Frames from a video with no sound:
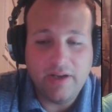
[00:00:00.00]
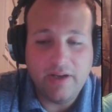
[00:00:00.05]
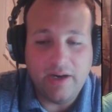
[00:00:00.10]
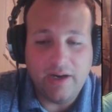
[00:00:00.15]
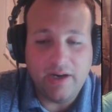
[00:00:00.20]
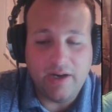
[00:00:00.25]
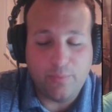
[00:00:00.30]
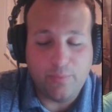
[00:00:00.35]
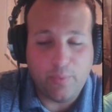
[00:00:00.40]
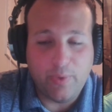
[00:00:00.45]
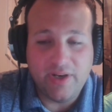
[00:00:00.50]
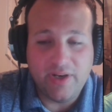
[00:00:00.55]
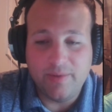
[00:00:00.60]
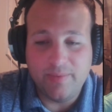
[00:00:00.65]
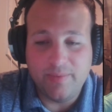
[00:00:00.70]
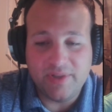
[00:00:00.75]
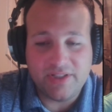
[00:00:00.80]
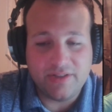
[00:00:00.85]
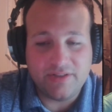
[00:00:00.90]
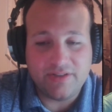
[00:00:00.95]
Uh,
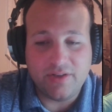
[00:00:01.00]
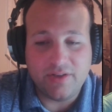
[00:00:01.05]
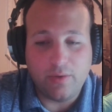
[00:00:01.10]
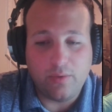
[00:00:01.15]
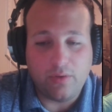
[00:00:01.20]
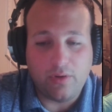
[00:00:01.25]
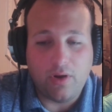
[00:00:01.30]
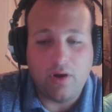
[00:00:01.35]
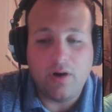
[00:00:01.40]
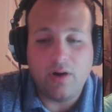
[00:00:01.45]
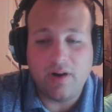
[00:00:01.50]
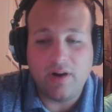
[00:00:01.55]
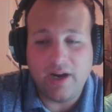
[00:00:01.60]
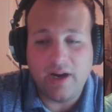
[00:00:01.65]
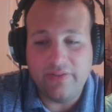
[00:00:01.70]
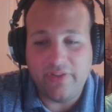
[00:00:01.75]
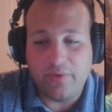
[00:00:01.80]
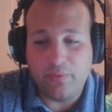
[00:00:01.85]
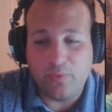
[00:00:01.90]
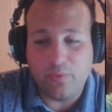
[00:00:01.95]
Wyndham is just so long,
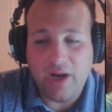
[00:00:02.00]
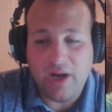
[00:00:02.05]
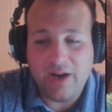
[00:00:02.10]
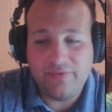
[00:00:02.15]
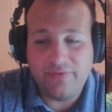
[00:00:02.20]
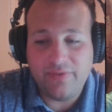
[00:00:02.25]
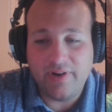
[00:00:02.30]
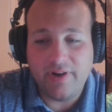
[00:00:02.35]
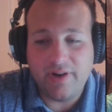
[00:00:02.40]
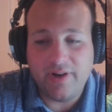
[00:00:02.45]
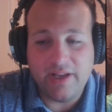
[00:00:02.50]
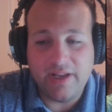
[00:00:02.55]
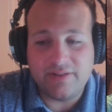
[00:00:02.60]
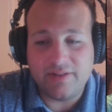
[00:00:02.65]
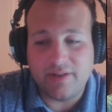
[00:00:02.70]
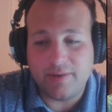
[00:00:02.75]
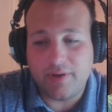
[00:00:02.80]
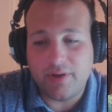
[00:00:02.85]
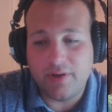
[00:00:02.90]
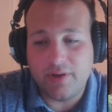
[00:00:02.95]
and then Rafa
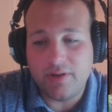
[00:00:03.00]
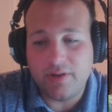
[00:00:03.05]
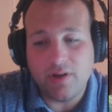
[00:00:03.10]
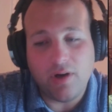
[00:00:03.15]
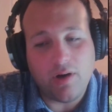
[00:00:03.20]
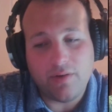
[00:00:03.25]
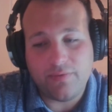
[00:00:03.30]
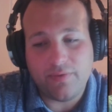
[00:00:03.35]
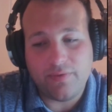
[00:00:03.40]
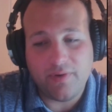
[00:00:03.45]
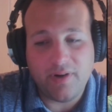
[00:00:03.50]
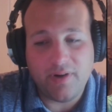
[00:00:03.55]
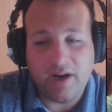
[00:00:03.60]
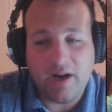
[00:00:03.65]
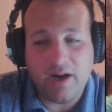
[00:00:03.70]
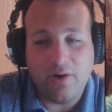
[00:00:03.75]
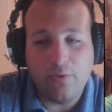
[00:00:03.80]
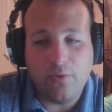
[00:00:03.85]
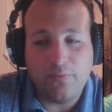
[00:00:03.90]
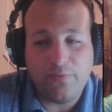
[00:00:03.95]
is a good golfer.
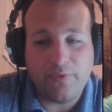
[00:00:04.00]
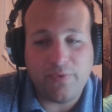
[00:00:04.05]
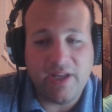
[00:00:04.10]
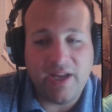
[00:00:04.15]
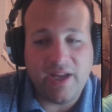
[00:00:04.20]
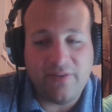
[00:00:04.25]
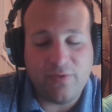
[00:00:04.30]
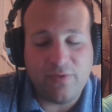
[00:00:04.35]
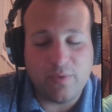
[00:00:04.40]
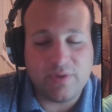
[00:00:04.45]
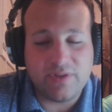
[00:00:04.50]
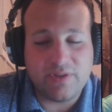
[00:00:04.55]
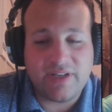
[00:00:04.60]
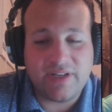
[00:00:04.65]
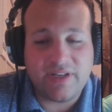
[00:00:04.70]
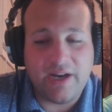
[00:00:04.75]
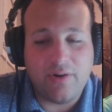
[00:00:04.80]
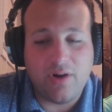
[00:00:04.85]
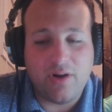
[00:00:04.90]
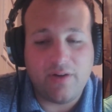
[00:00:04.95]
Uh, hopefully, everyone's
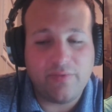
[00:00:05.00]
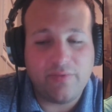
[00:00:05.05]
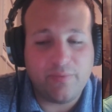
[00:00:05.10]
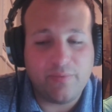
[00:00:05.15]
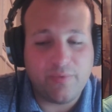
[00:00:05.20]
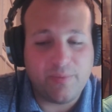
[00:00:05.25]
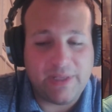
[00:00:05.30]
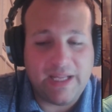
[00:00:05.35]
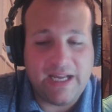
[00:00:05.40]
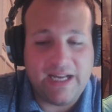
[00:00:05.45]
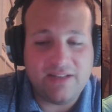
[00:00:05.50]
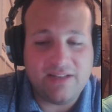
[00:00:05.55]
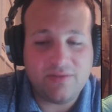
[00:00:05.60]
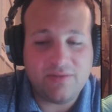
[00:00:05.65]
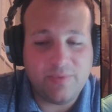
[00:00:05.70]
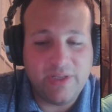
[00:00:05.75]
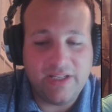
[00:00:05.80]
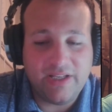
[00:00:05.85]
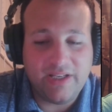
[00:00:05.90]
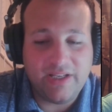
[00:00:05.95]
scared off him from last
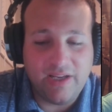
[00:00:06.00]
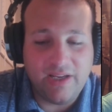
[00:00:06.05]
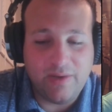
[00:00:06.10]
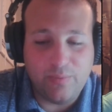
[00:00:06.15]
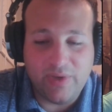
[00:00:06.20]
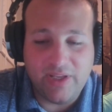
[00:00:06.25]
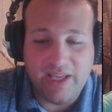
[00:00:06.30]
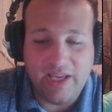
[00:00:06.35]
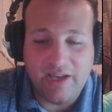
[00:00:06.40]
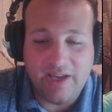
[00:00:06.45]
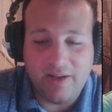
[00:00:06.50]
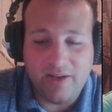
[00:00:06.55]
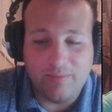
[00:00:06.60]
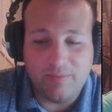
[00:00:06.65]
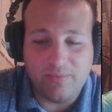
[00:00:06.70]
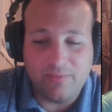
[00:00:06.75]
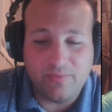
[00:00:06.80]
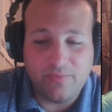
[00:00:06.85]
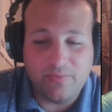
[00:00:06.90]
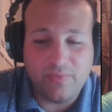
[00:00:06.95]
week, and we get him.
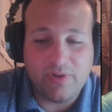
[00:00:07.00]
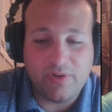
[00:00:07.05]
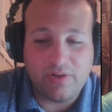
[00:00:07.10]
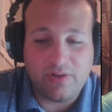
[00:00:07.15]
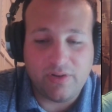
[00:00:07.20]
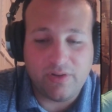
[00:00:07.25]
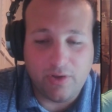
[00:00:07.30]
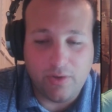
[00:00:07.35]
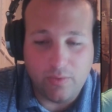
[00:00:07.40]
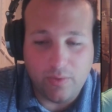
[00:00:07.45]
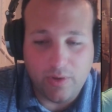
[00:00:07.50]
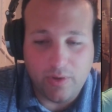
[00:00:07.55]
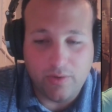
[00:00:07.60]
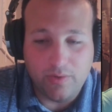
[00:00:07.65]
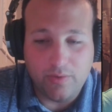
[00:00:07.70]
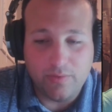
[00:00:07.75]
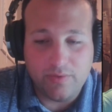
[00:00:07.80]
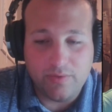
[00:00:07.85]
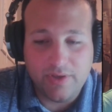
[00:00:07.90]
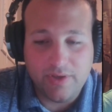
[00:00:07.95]
Yeah, missed the cut.
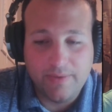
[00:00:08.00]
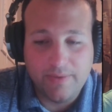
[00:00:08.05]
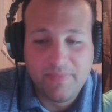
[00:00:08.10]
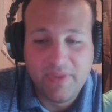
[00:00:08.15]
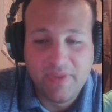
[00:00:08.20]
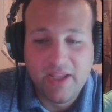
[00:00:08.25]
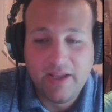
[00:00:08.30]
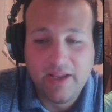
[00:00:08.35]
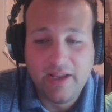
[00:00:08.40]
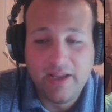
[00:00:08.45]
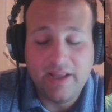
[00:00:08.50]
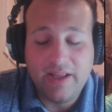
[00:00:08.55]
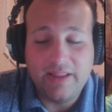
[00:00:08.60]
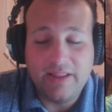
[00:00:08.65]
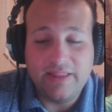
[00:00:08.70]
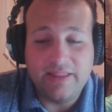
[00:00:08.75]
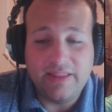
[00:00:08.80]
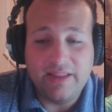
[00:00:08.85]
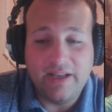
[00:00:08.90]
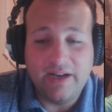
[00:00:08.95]
owned.
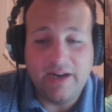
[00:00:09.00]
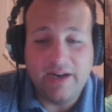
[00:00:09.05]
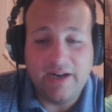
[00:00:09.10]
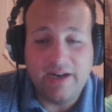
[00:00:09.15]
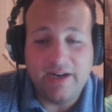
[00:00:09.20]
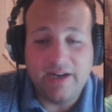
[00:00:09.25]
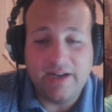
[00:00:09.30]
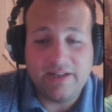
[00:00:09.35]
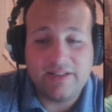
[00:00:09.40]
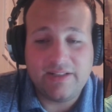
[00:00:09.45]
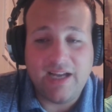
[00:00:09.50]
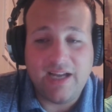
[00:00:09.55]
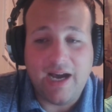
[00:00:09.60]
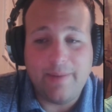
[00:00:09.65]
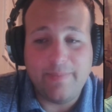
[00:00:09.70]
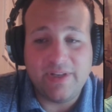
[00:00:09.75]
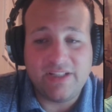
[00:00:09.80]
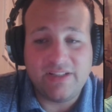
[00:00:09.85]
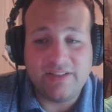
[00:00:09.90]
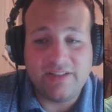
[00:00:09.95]
Yeah. Uh,
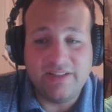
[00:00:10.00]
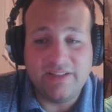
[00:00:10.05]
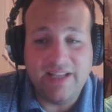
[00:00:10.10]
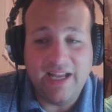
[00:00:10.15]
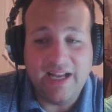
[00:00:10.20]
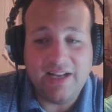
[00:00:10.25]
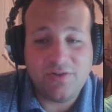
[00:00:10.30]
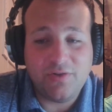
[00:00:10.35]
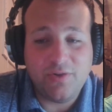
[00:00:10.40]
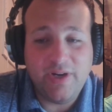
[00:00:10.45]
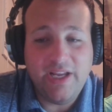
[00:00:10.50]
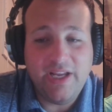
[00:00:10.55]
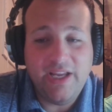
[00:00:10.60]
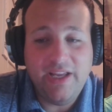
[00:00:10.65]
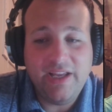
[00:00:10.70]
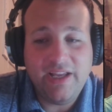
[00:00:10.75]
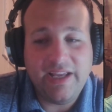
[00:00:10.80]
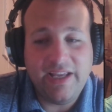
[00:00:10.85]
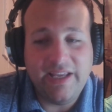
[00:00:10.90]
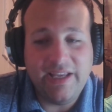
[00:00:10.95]
Thomas
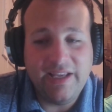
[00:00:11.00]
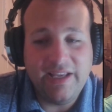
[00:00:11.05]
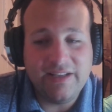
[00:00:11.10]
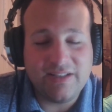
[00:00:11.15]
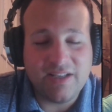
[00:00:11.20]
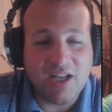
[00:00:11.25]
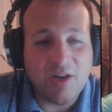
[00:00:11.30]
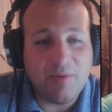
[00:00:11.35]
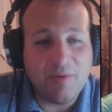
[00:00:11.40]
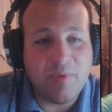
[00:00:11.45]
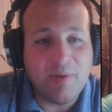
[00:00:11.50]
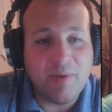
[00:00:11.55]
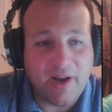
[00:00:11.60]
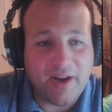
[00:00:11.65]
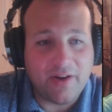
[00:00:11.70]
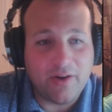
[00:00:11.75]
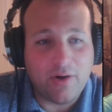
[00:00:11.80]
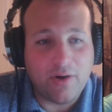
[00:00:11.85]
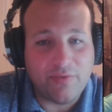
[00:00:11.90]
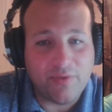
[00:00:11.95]
Detry, he is going to be
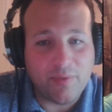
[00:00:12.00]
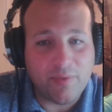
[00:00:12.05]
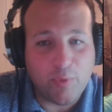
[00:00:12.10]
my golfer